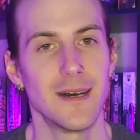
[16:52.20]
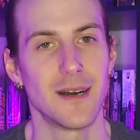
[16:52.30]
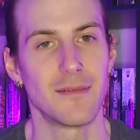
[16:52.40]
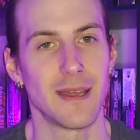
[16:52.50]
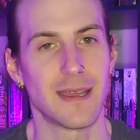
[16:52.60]

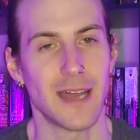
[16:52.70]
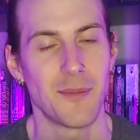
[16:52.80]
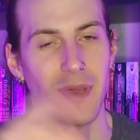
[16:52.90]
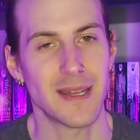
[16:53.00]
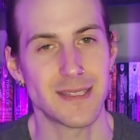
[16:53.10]
of, like,
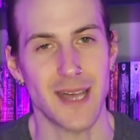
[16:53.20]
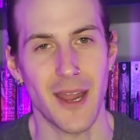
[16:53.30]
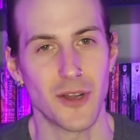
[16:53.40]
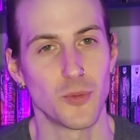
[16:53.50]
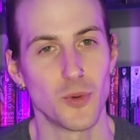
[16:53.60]
I'm kind of
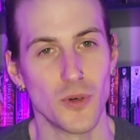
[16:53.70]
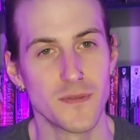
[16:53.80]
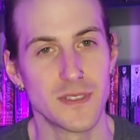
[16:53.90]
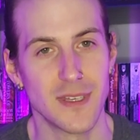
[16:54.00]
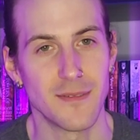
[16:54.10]
tired of
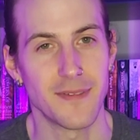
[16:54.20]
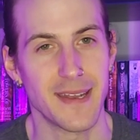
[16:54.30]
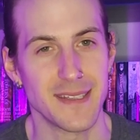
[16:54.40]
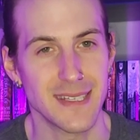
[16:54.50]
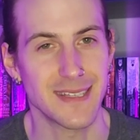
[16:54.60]
wolves in
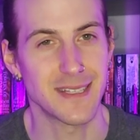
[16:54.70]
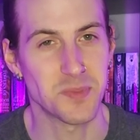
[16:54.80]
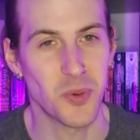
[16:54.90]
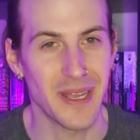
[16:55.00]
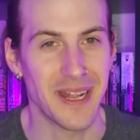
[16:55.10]
fantasy at this
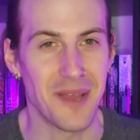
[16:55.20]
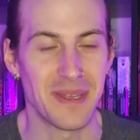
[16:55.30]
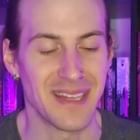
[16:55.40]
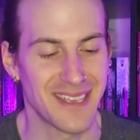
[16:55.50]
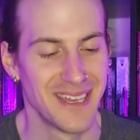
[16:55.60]
point. I
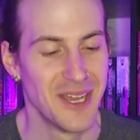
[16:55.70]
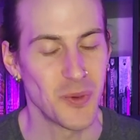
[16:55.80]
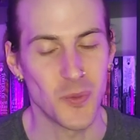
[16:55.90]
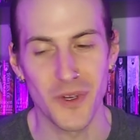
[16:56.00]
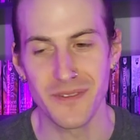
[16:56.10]
mean, like,
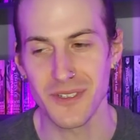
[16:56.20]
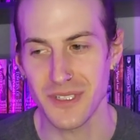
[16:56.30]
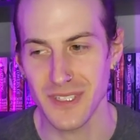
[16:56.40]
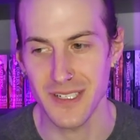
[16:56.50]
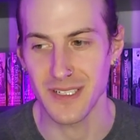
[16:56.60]
wolves are
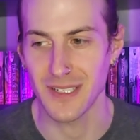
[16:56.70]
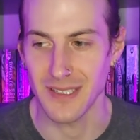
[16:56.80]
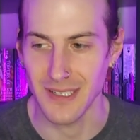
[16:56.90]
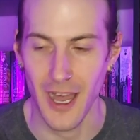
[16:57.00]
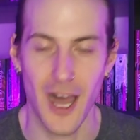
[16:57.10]
such a
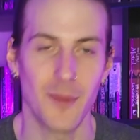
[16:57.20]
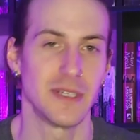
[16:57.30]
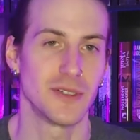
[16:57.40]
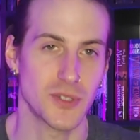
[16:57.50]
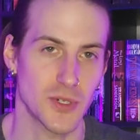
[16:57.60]

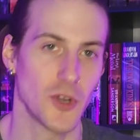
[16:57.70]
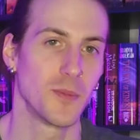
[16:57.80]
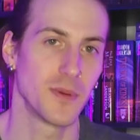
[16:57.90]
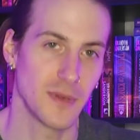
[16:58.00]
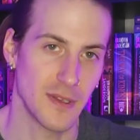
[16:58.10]
common
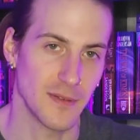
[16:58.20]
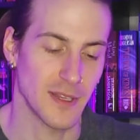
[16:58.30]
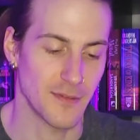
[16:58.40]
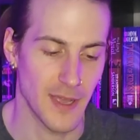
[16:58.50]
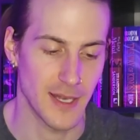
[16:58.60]
trope
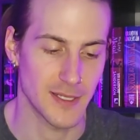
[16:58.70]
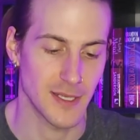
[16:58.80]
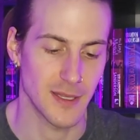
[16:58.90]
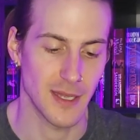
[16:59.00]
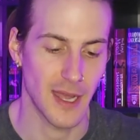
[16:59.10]
in fantasy
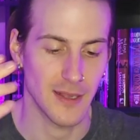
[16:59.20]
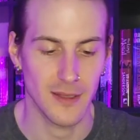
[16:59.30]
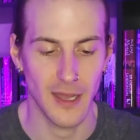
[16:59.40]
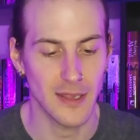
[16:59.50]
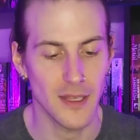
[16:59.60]
that
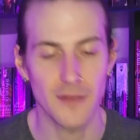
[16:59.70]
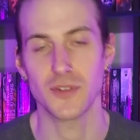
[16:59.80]
I love